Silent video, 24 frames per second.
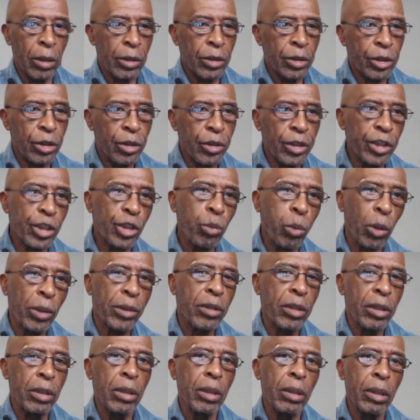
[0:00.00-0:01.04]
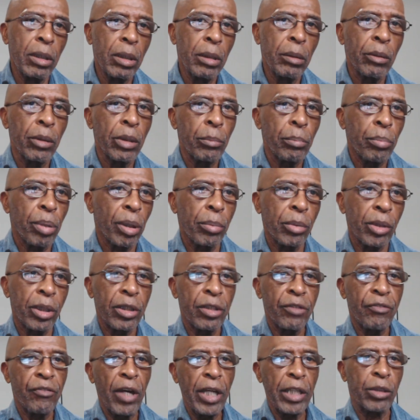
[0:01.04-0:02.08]
So this is what the public
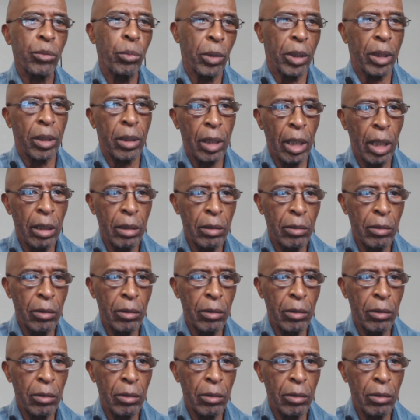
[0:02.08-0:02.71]
is faced with.